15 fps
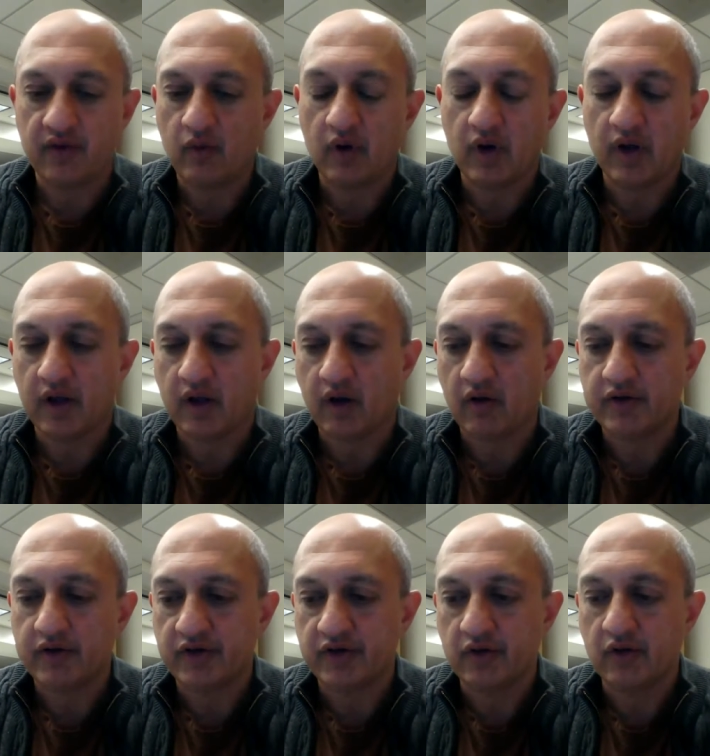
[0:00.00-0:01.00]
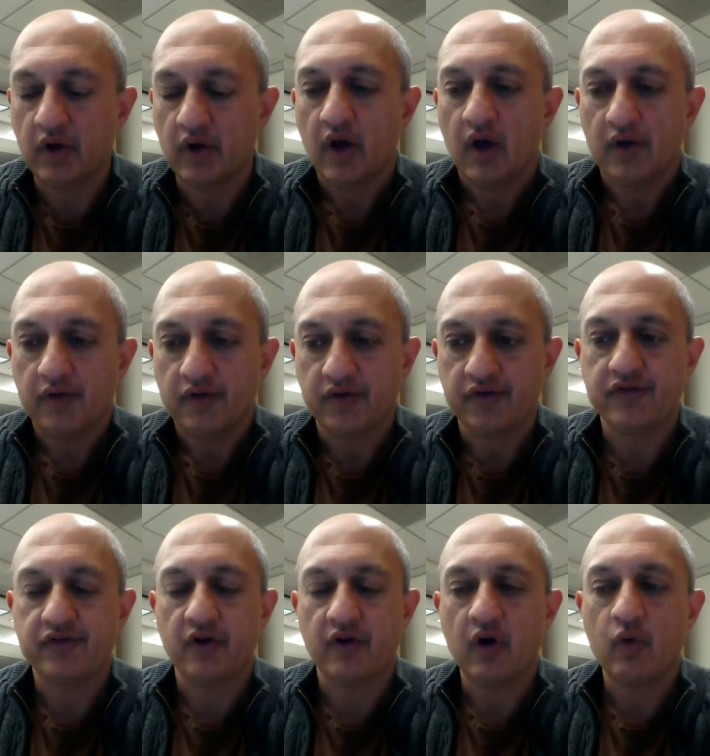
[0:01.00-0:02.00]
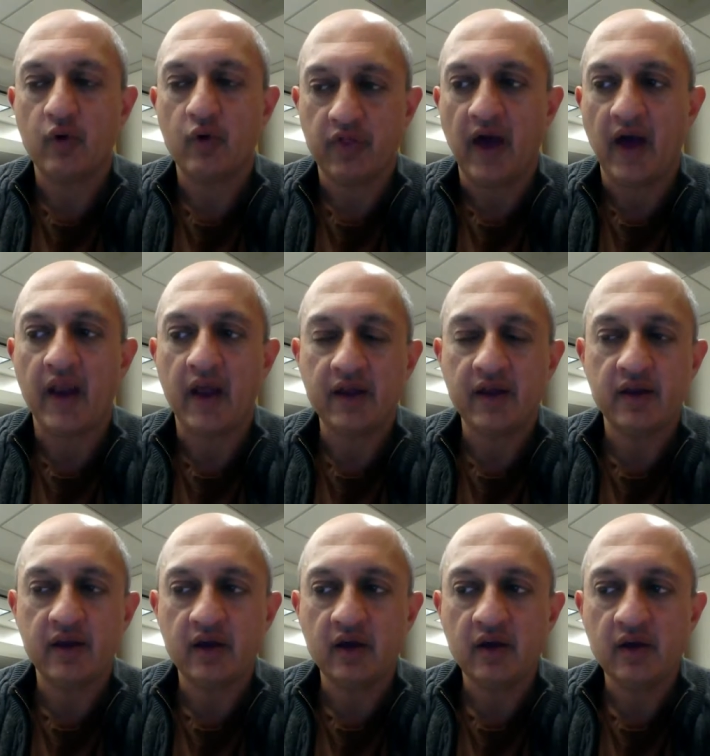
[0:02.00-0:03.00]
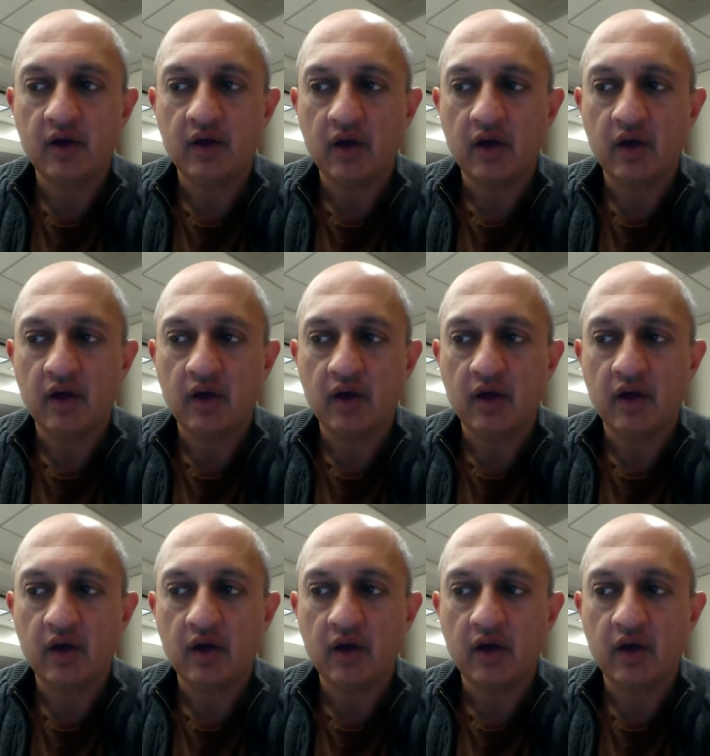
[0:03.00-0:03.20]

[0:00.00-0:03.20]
I want to encourage you to start with that idea,